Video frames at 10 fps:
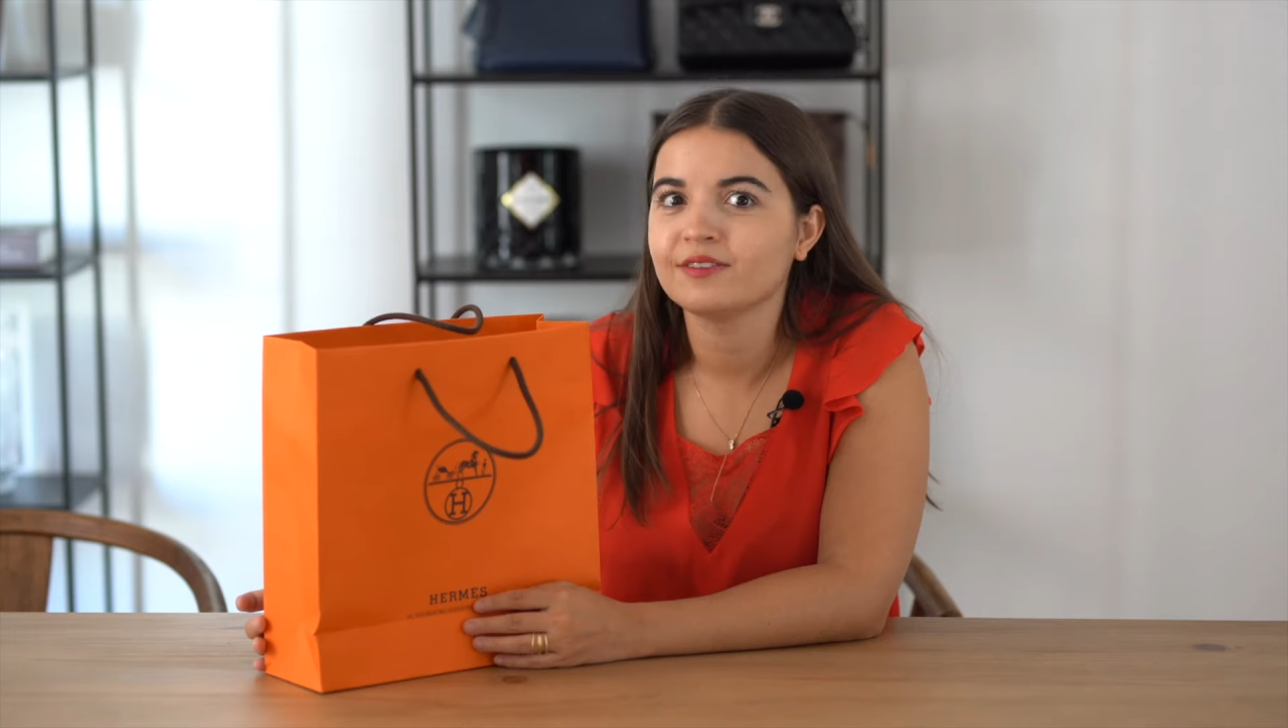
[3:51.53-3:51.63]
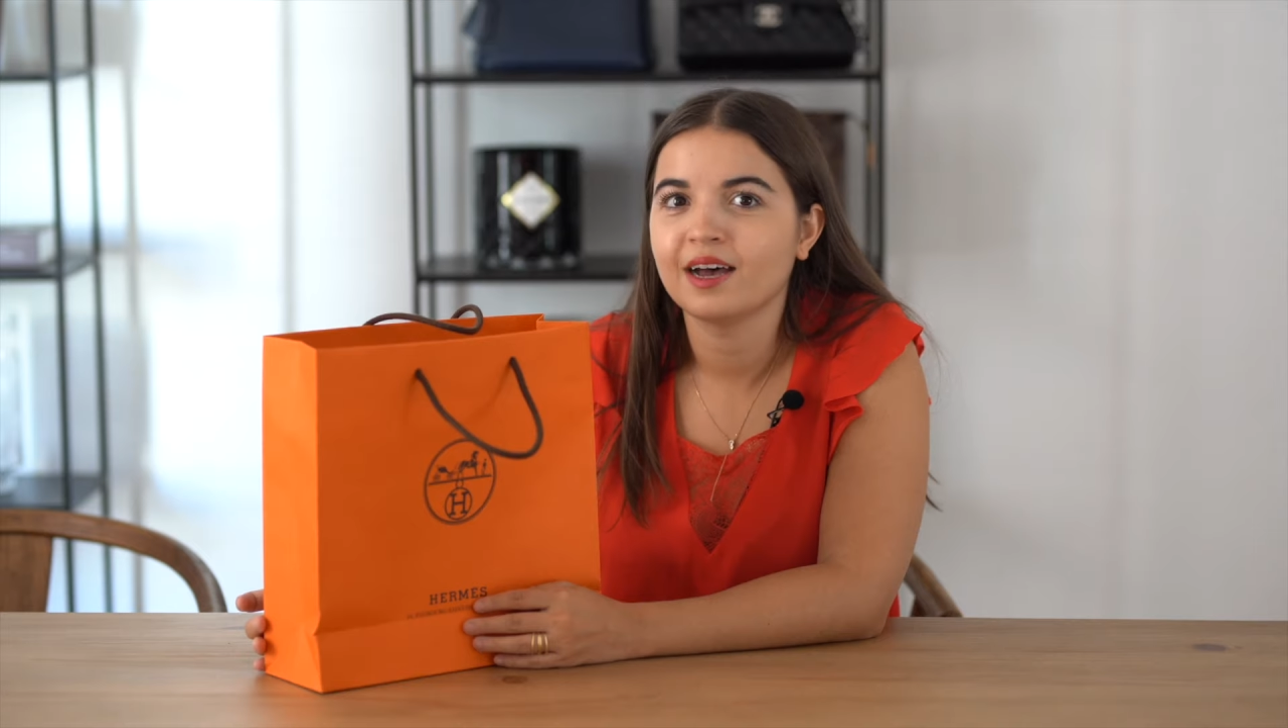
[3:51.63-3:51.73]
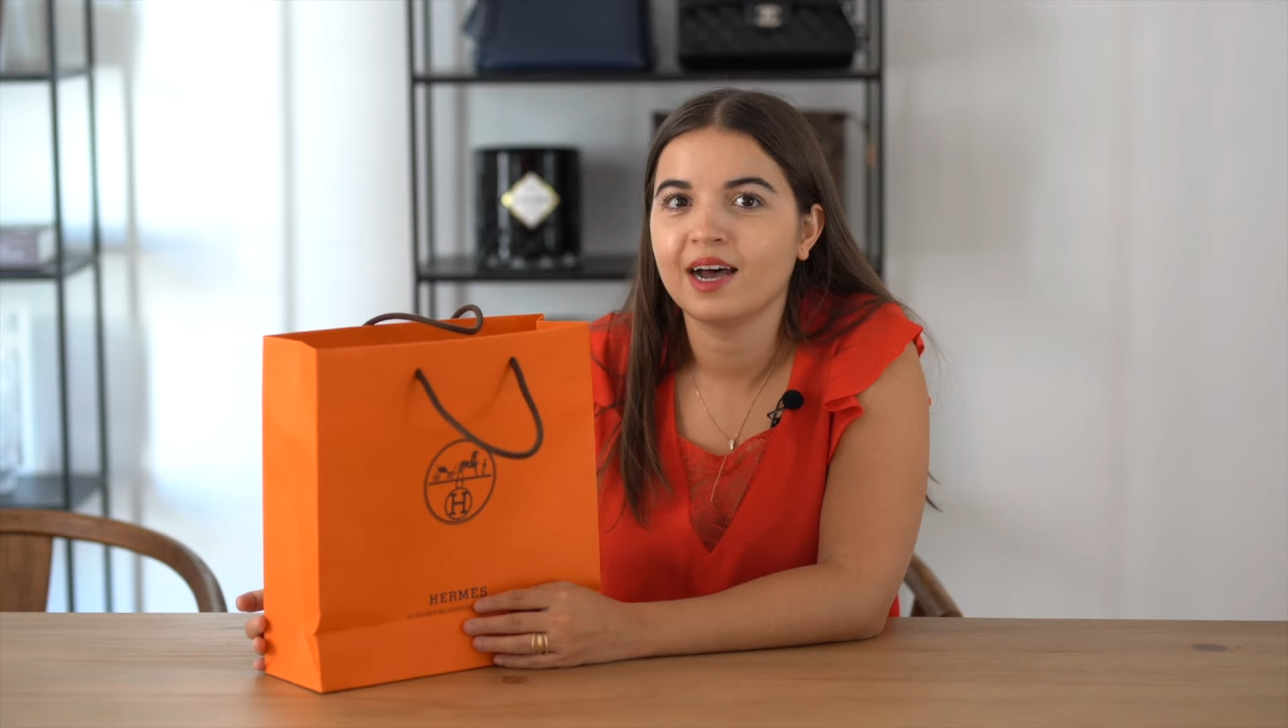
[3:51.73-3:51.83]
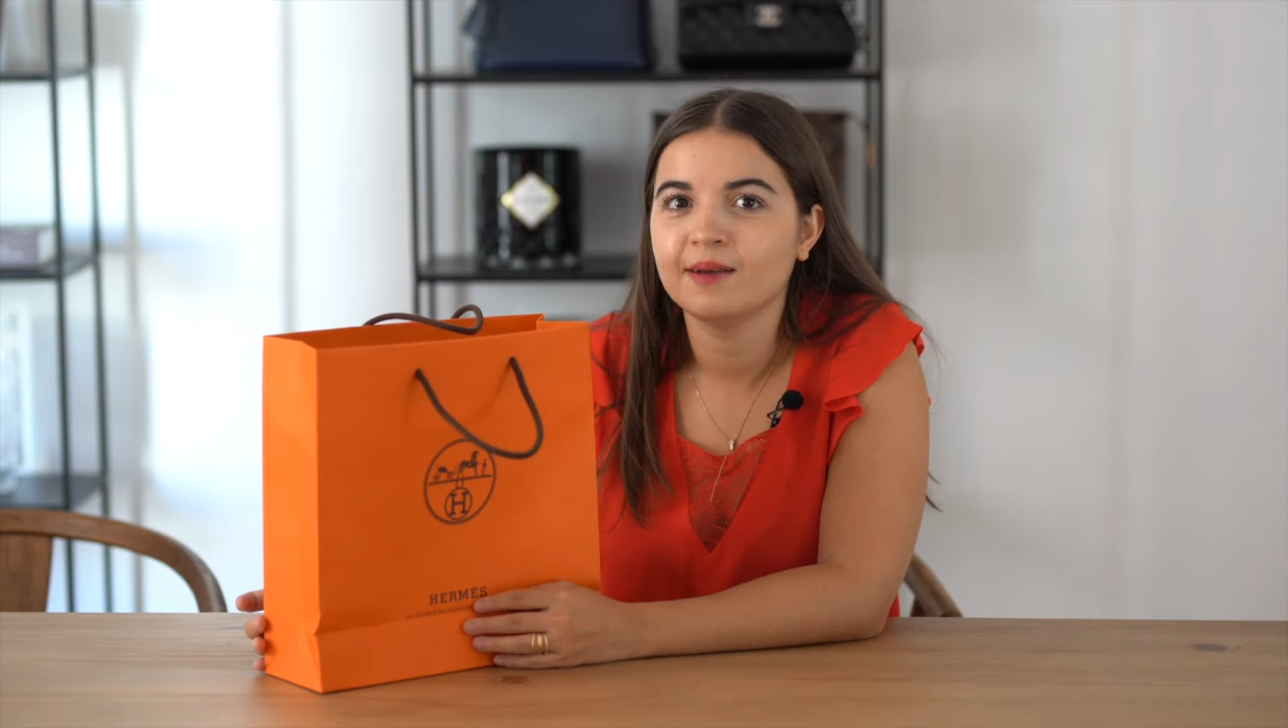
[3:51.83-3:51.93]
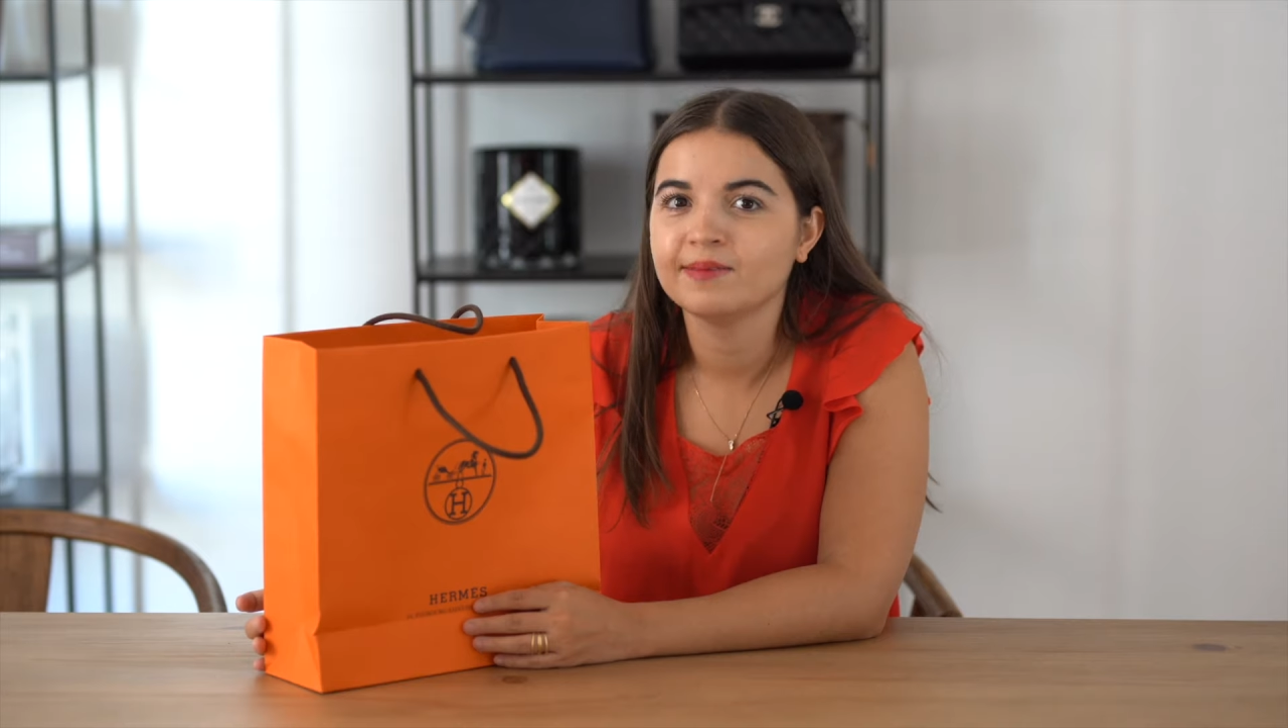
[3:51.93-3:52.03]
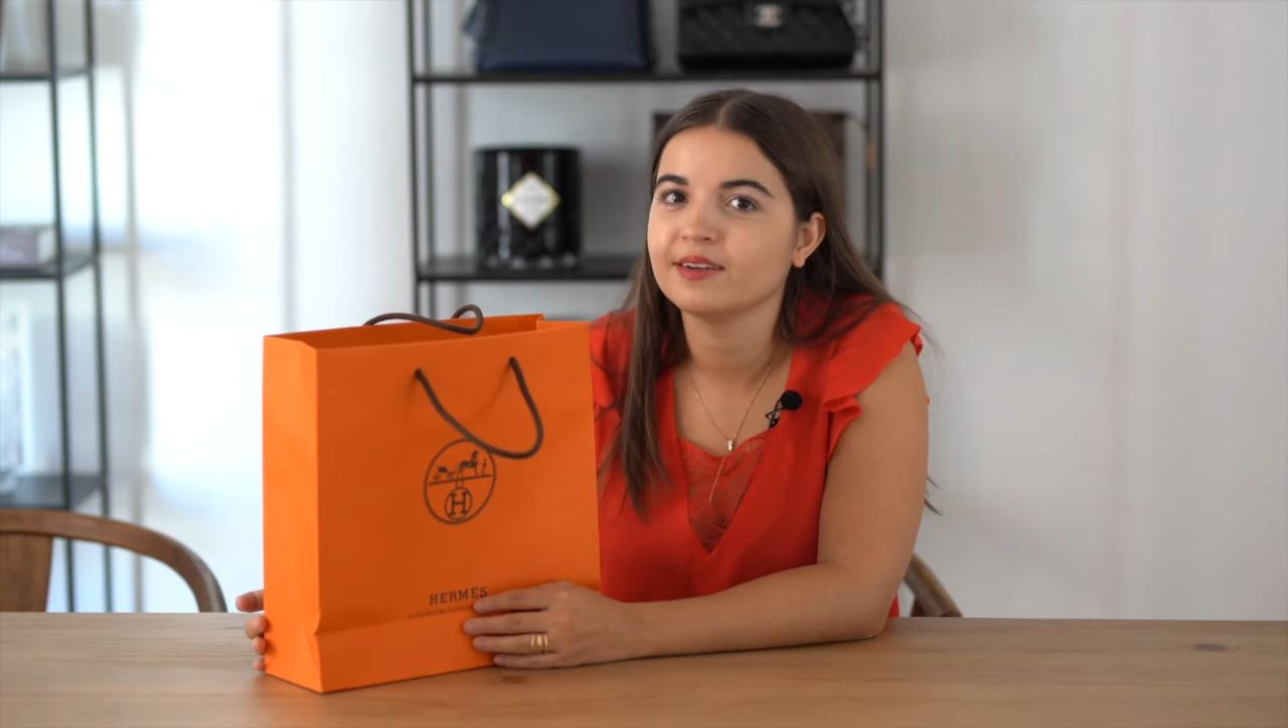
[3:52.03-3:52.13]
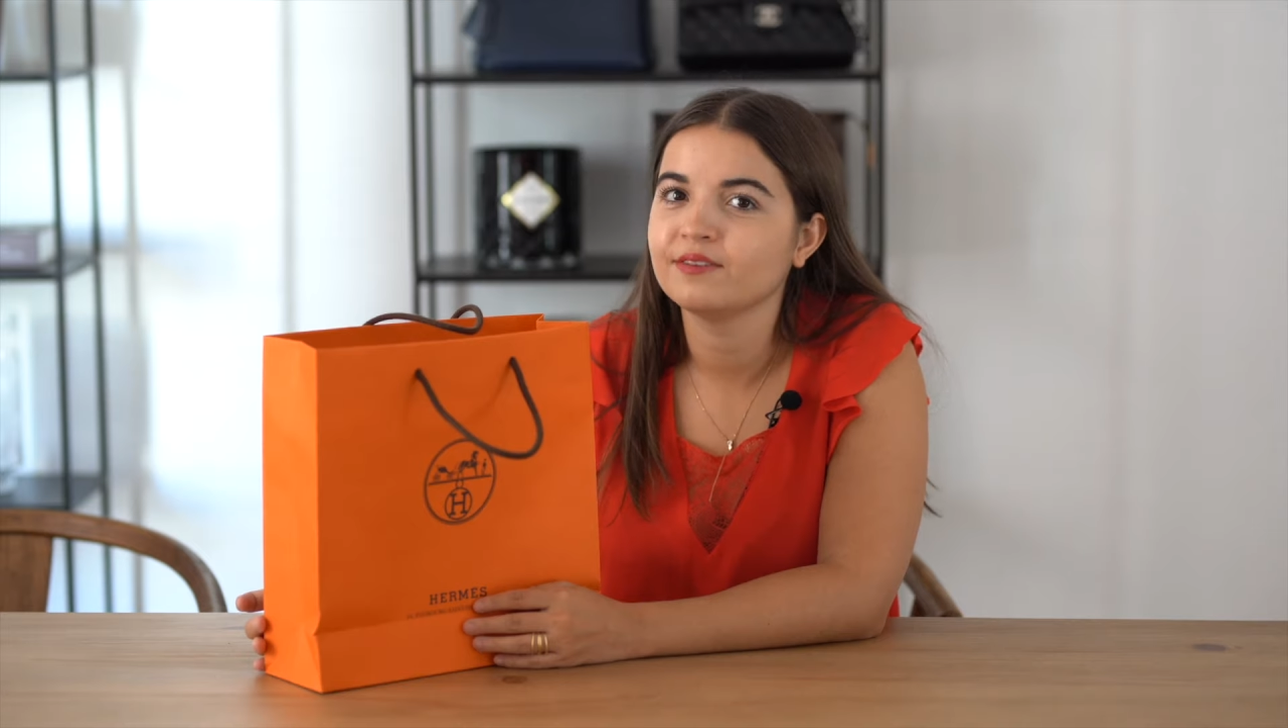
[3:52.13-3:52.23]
times I